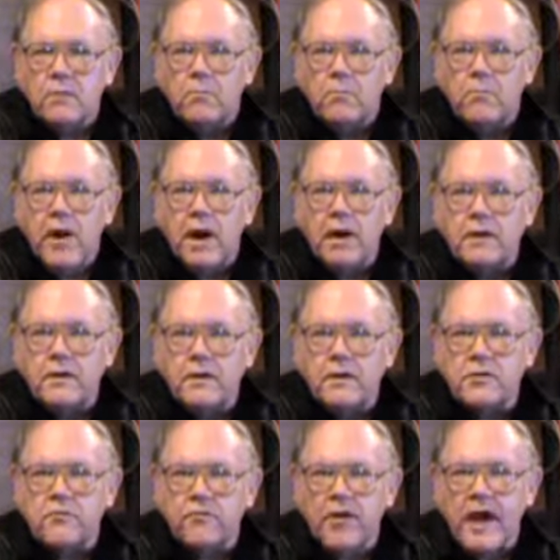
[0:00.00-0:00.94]
but
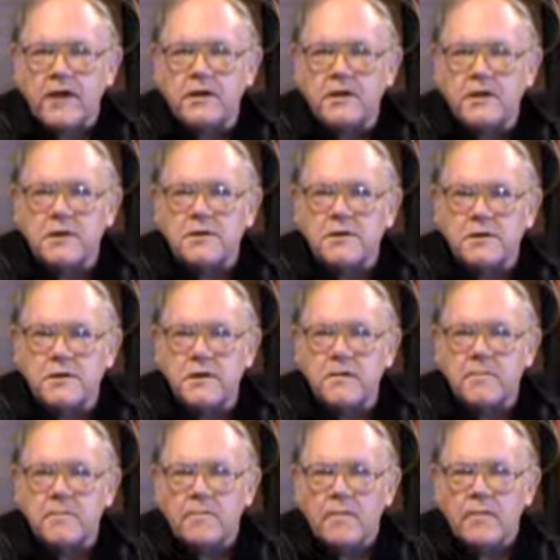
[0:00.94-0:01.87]
the fact is
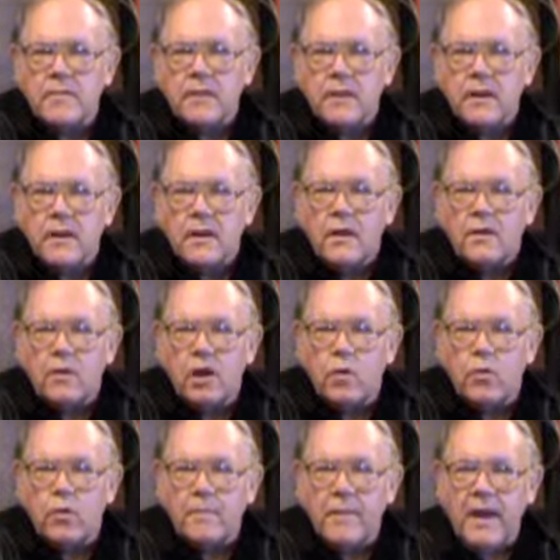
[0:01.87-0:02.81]
there
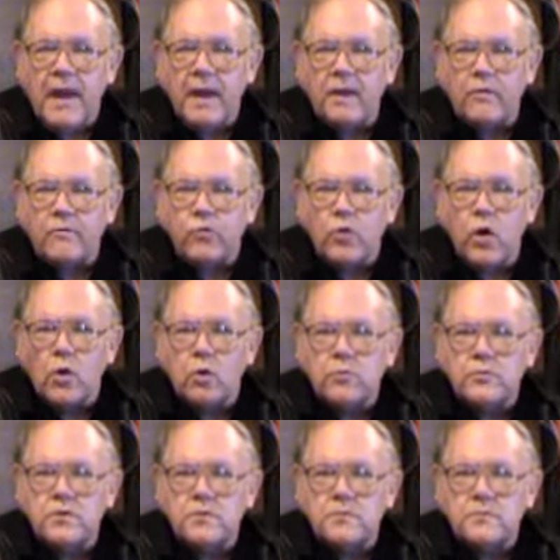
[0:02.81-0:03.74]
were paved
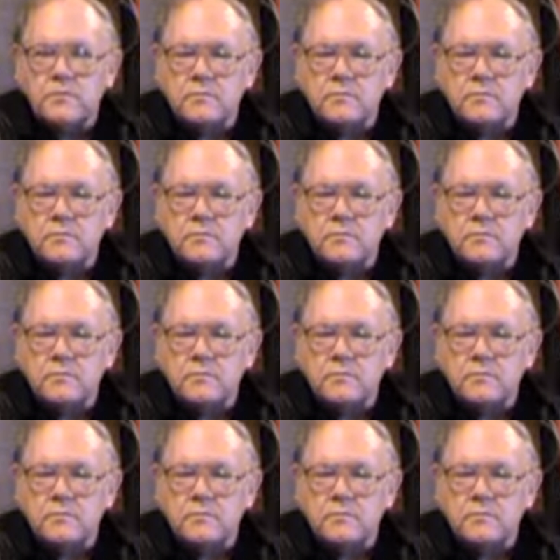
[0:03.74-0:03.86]
roads,